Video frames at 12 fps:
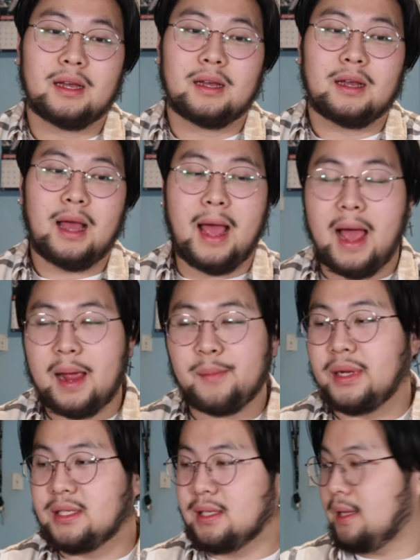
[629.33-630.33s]
I
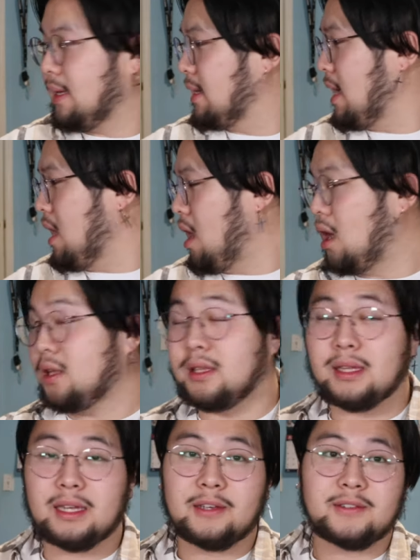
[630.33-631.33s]
basically got all of the
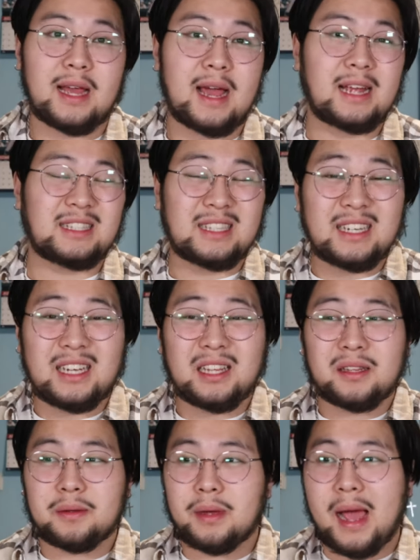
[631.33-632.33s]
gifts that I need.
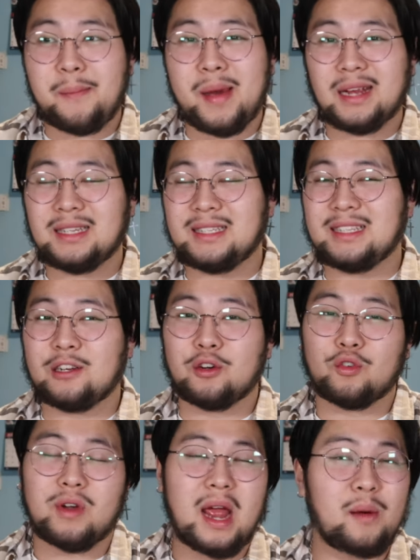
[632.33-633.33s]
I might need to go
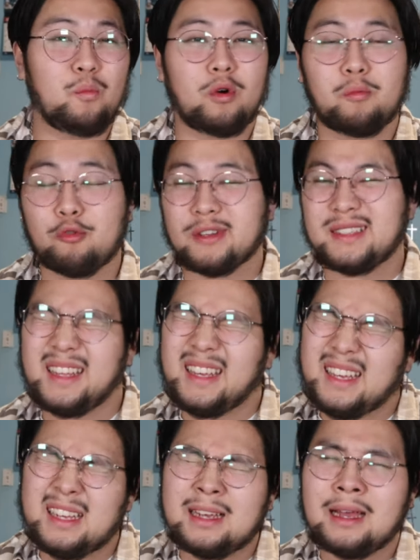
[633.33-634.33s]
grab one more thing
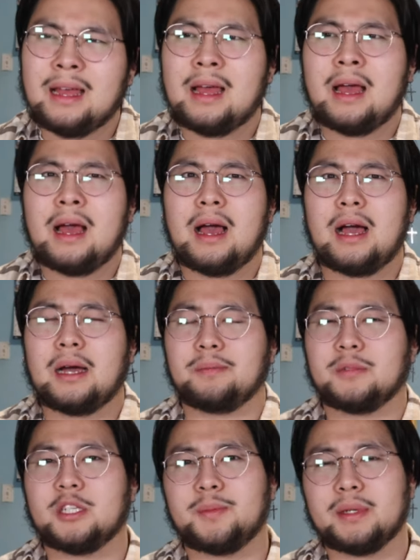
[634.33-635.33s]
just
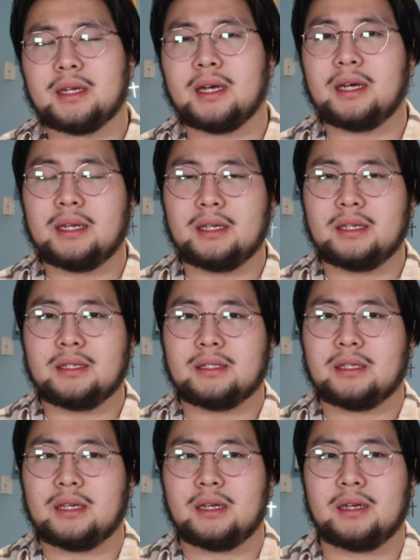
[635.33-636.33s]
because,
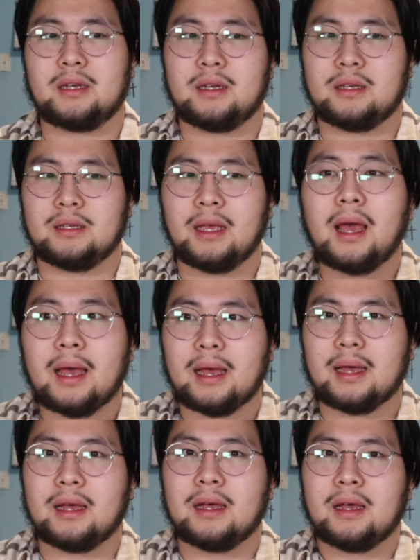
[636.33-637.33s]
yeah,
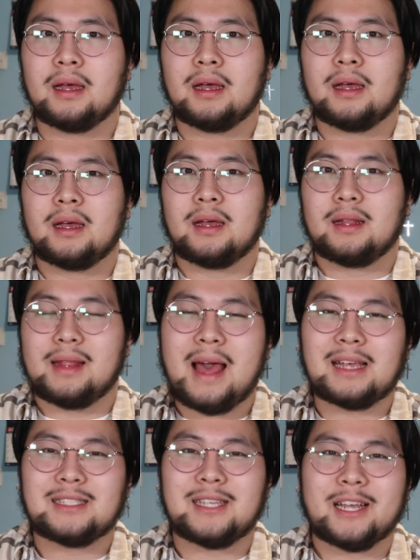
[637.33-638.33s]
last
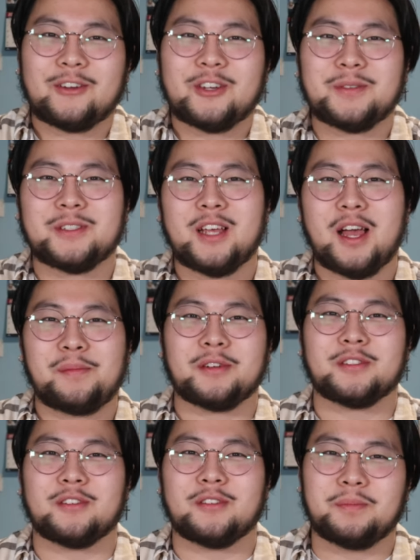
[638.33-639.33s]
second Christmas shopper. So
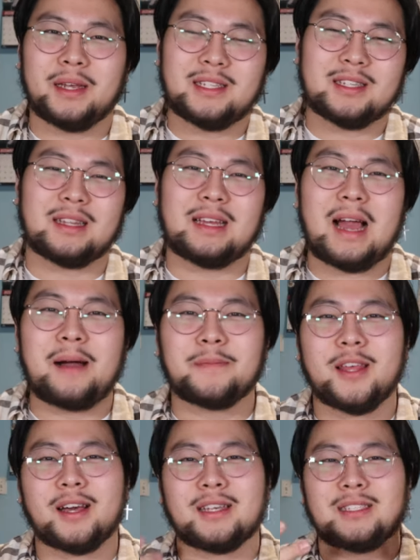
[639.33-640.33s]
basically, I'm
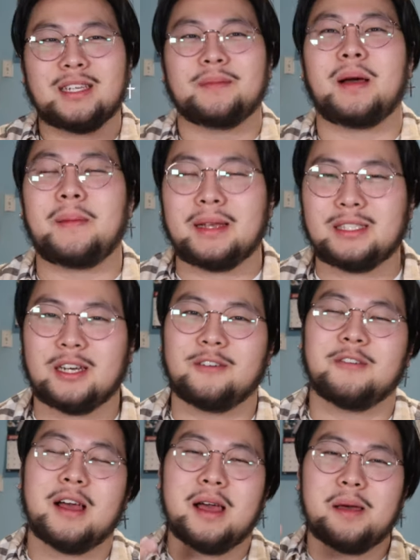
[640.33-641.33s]
talking shit about myself
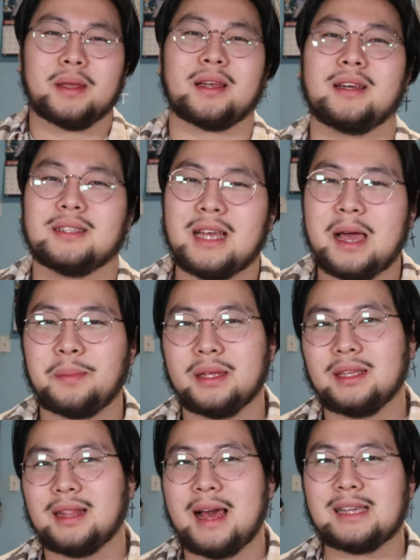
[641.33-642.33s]
because I be
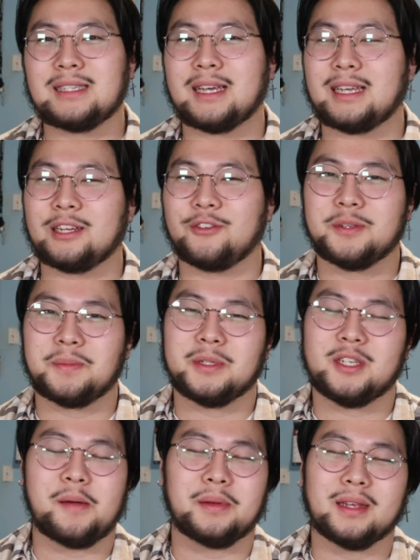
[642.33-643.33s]
last second Christmas
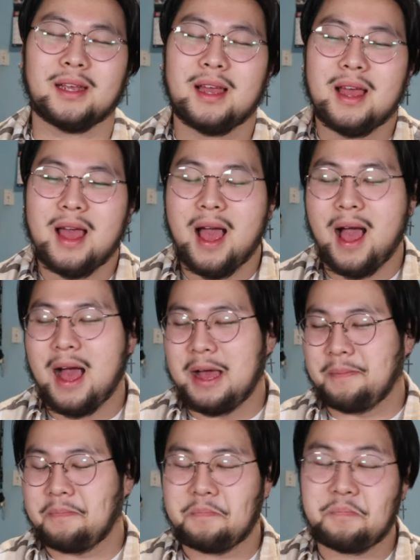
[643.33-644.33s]
shopping.
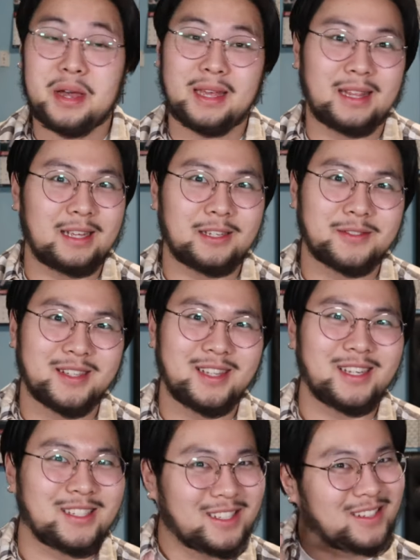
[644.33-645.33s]
But it is what it is, you
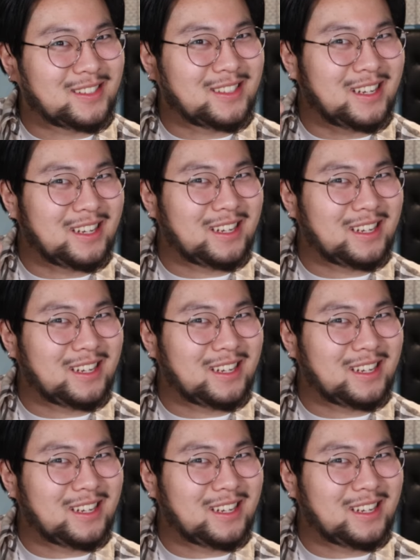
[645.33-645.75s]
know what I'm saying?